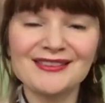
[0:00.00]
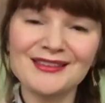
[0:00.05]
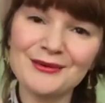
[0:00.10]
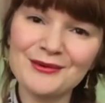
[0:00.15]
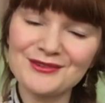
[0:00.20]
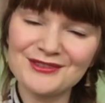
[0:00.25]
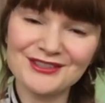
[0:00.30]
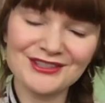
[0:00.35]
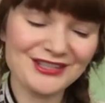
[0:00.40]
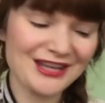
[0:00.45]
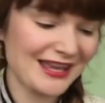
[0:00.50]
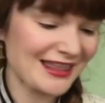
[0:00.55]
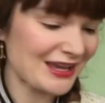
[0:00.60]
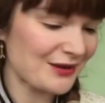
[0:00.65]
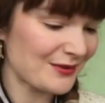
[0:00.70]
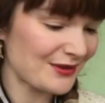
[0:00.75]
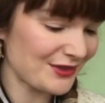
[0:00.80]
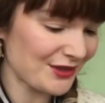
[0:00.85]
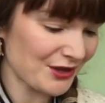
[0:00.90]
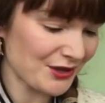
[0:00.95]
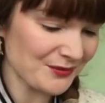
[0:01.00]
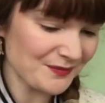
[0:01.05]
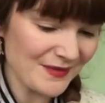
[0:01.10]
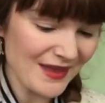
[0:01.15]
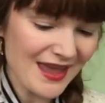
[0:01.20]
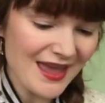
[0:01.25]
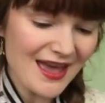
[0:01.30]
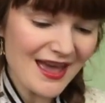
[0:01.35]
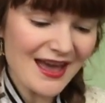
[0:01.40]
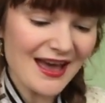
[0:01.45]
So I wanted to share that with you.
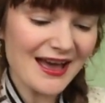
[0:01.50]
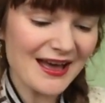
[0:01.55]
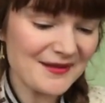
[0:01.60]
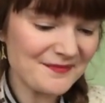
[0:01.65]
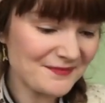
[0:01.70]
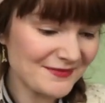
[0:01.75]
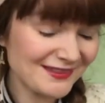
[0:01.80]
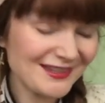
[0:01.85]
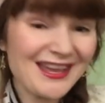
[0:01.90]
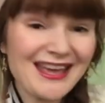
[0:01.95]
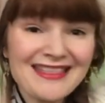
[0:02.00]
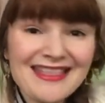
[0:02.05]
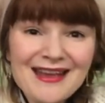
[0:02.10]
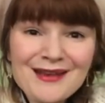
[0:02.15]
So yeah,